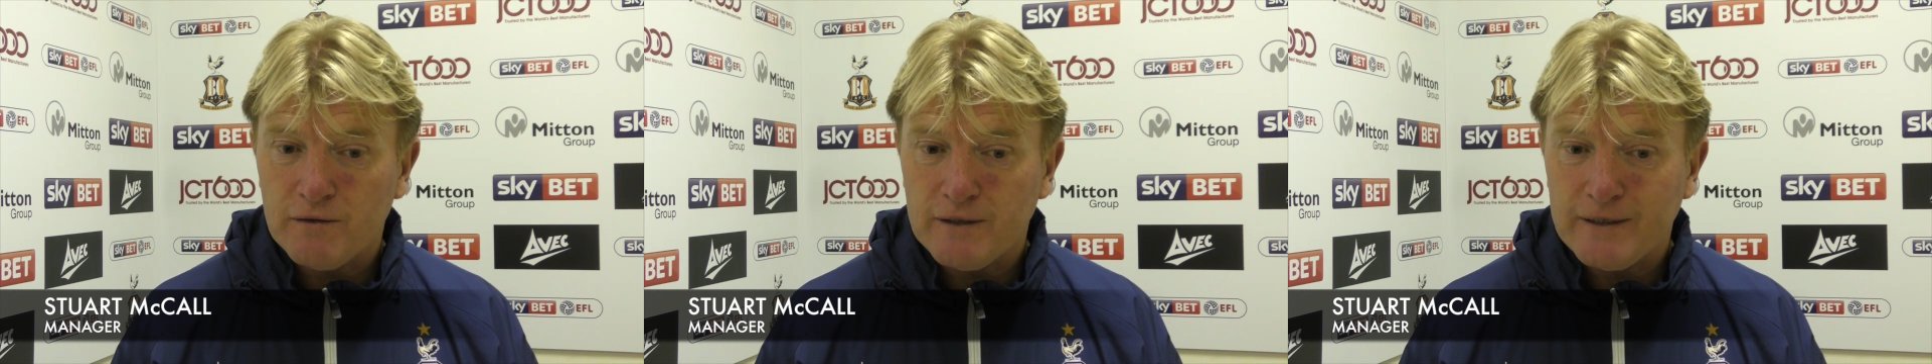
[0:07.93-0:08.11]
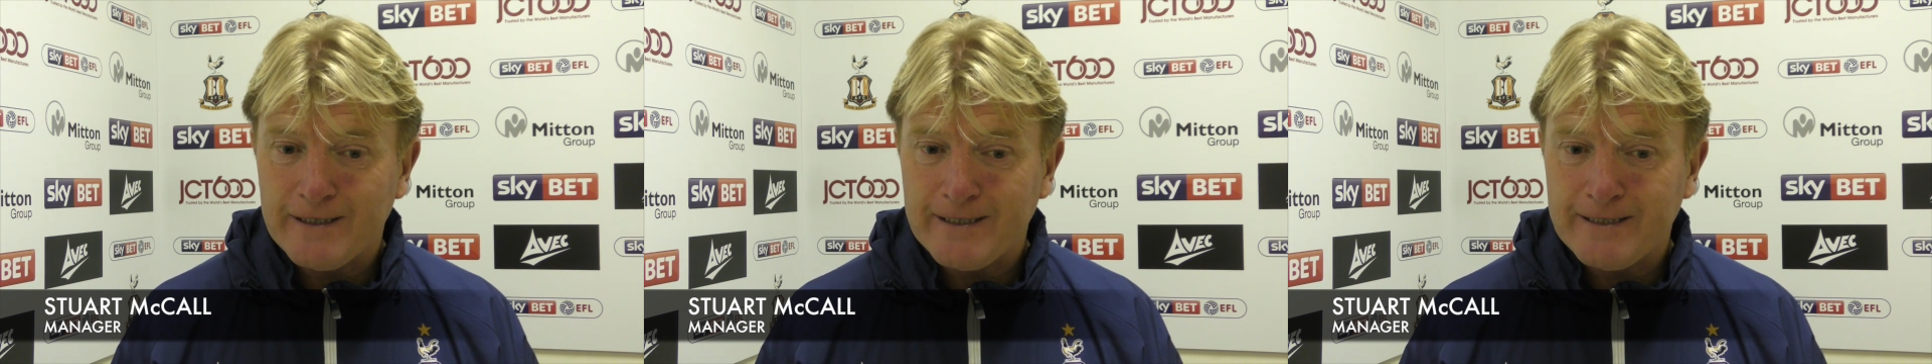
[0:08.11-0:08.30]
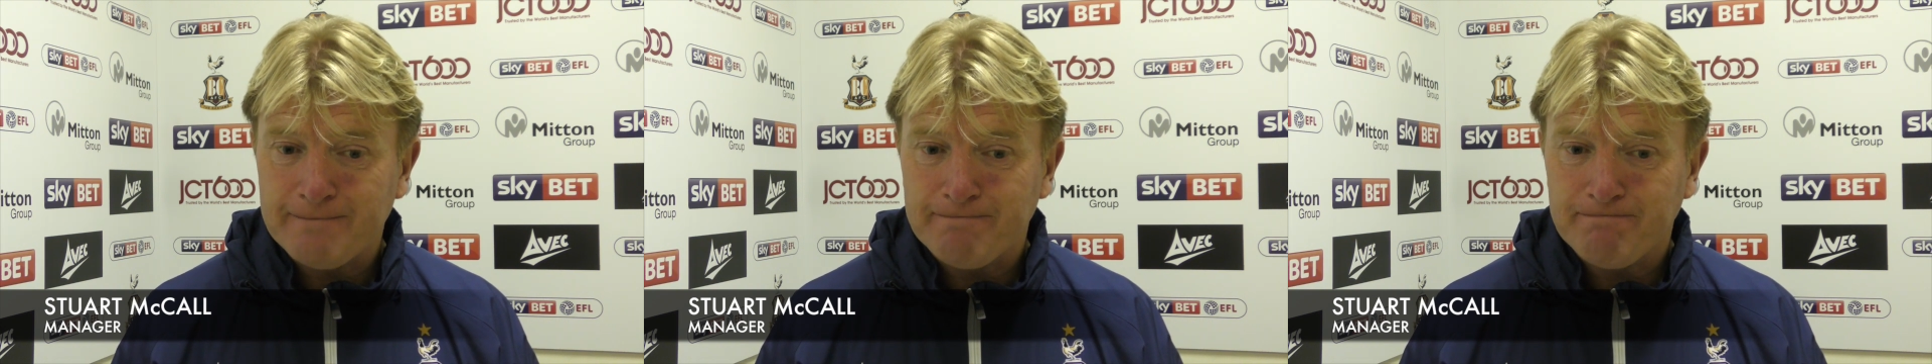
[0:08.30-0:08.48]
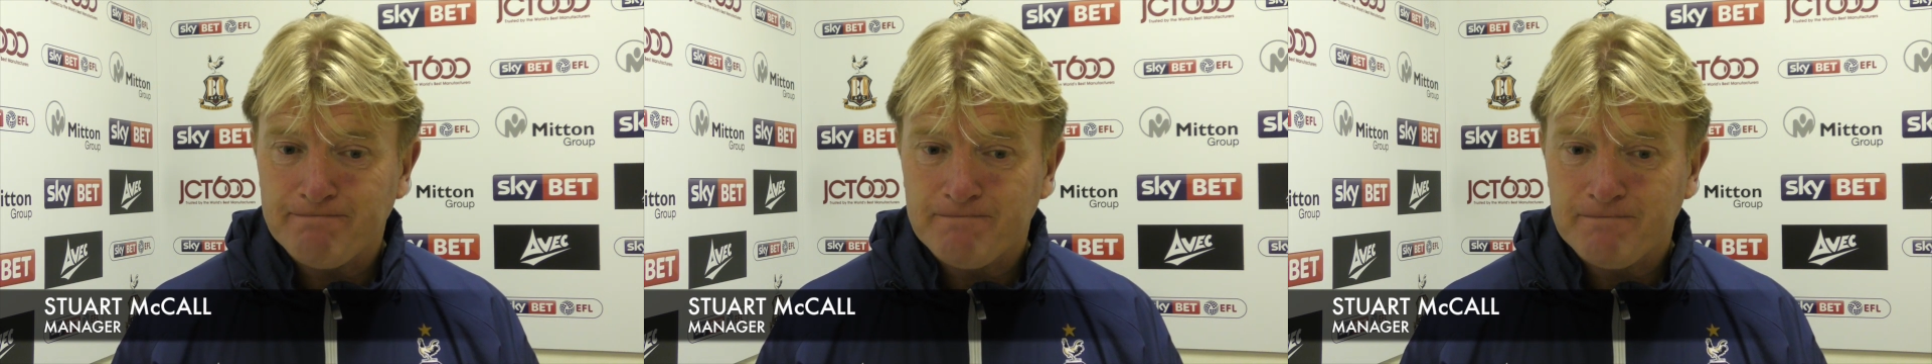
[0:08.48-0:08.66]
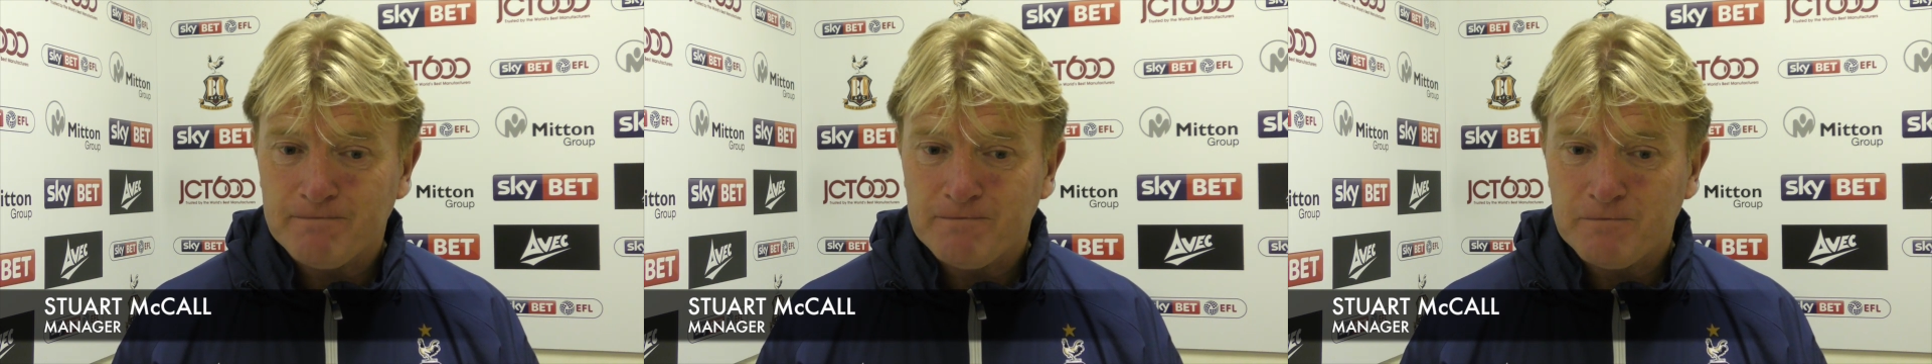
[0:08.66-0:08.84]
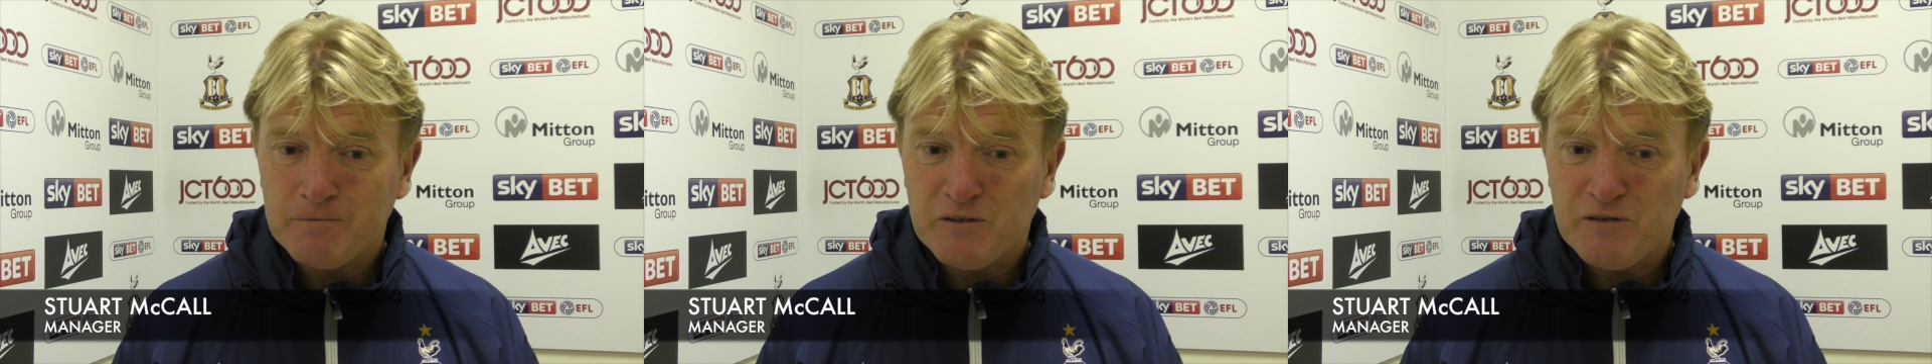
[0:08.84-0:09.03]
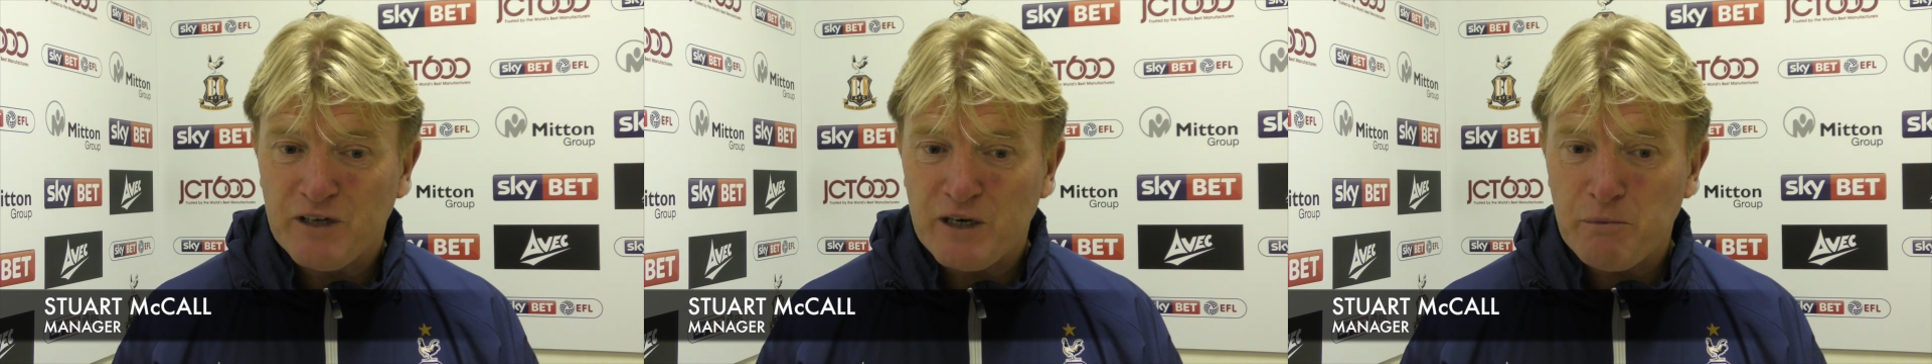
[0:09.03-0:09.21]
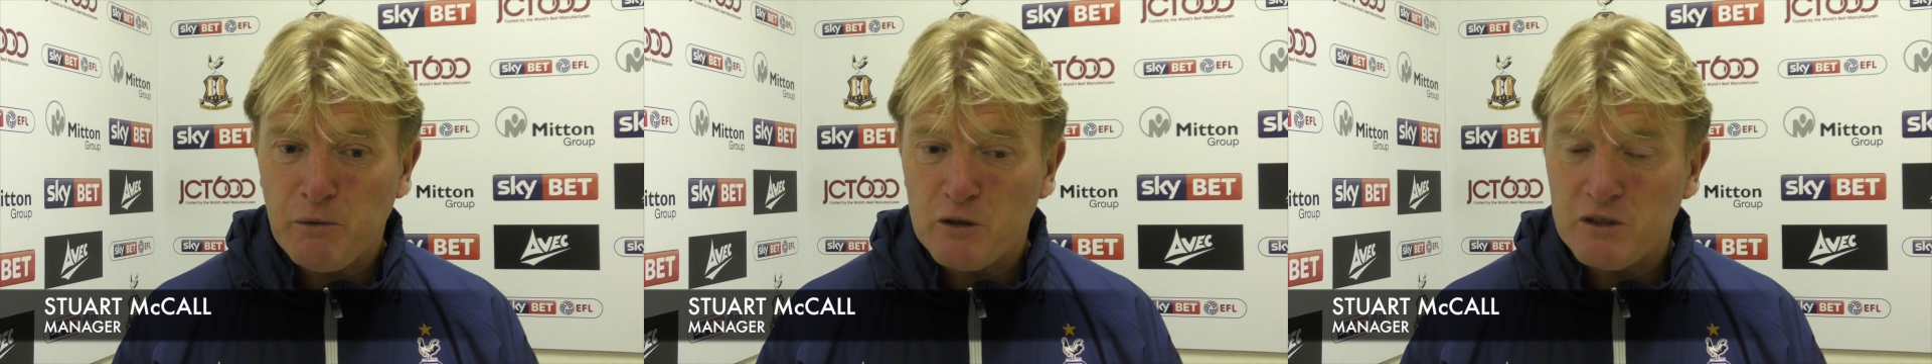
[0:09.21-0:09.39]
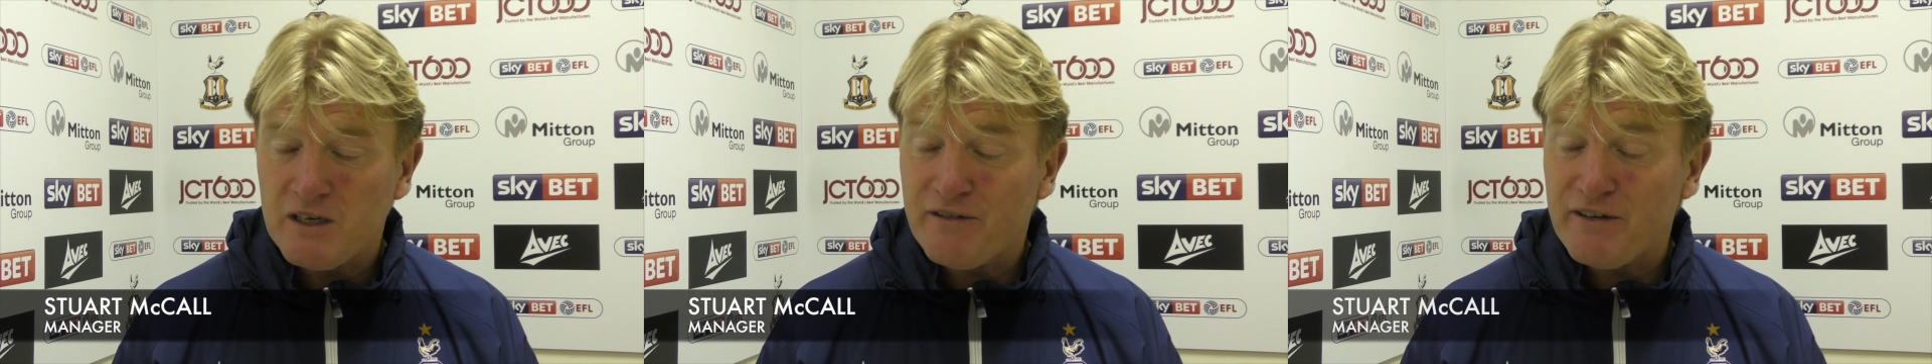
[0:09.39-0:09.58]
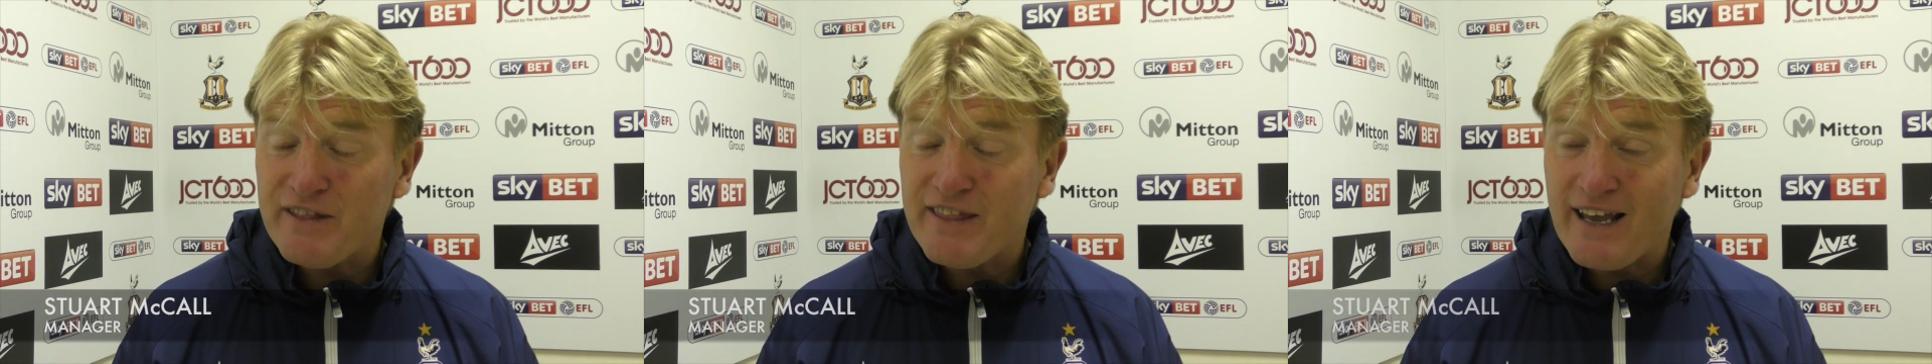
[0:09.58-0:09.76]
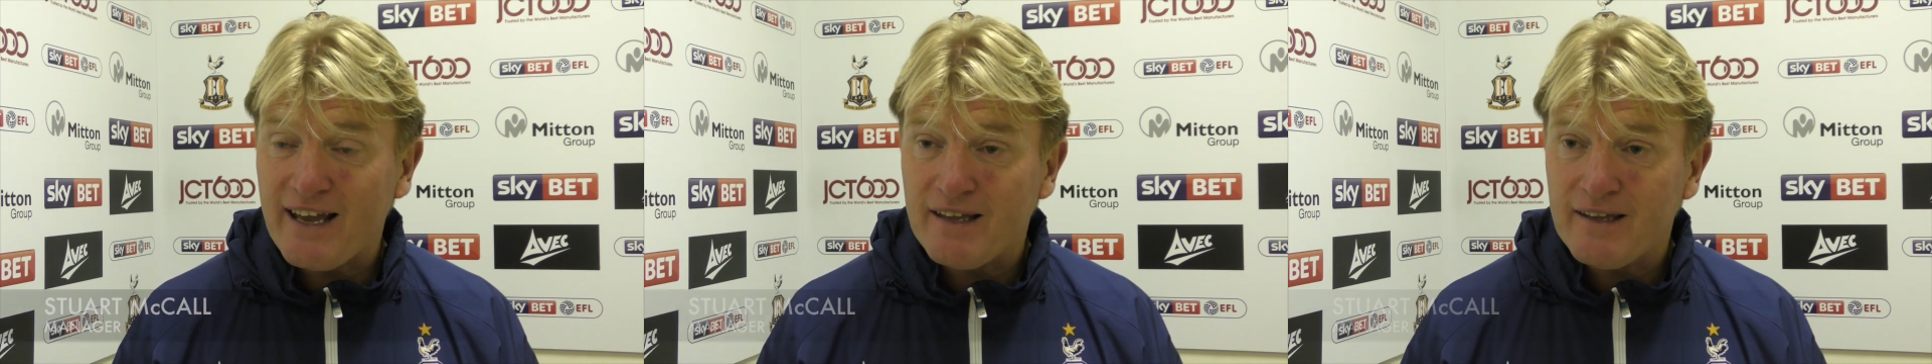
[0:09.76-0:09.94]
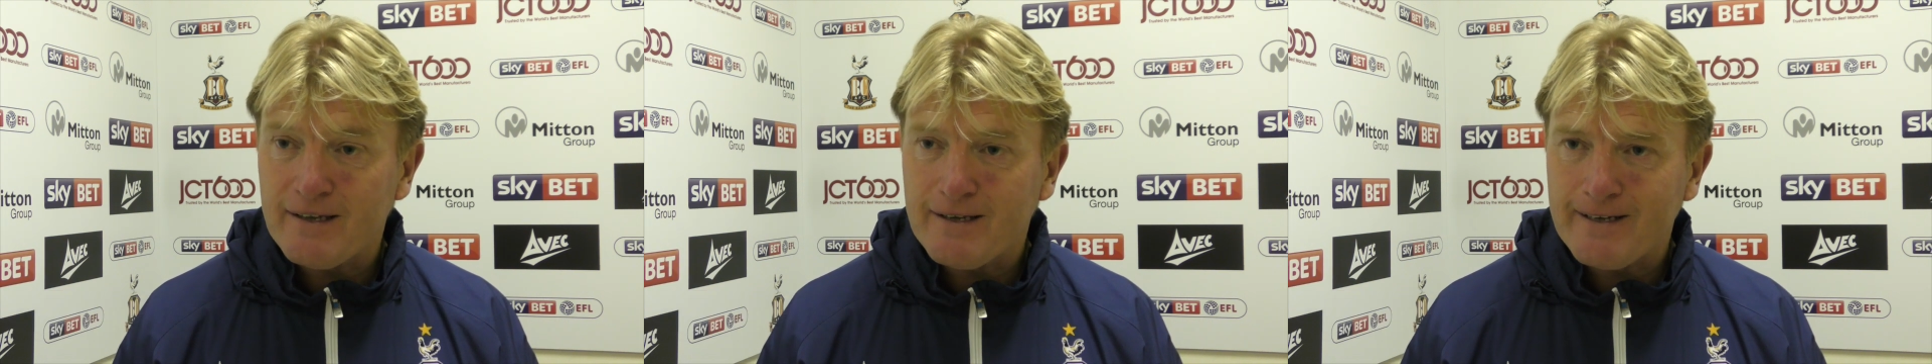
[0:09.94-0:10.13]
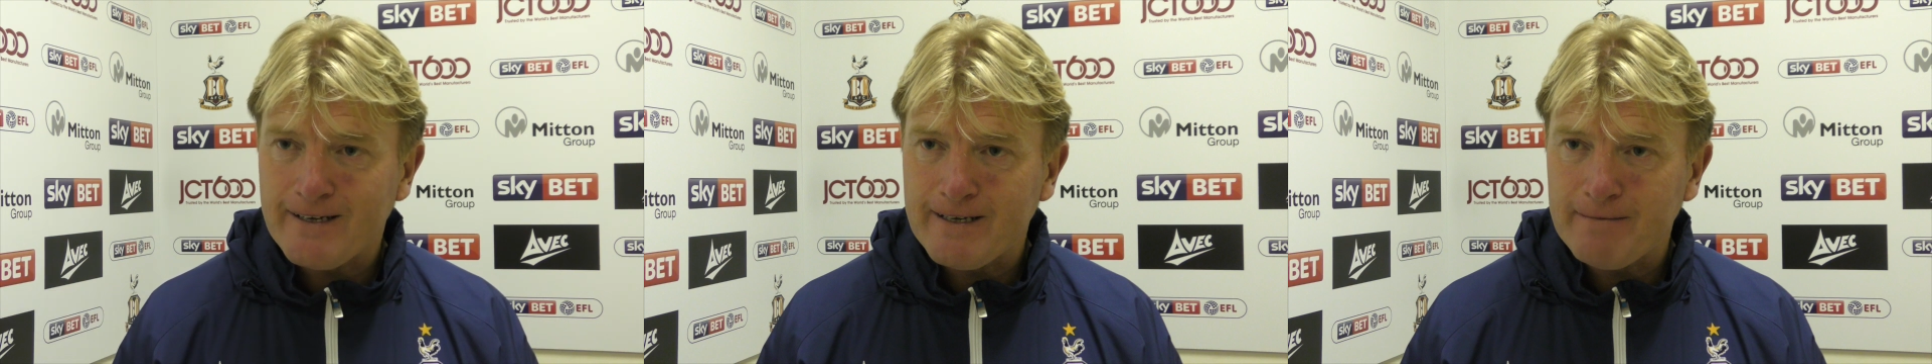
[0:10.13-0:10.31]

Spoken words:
was very positive in the end.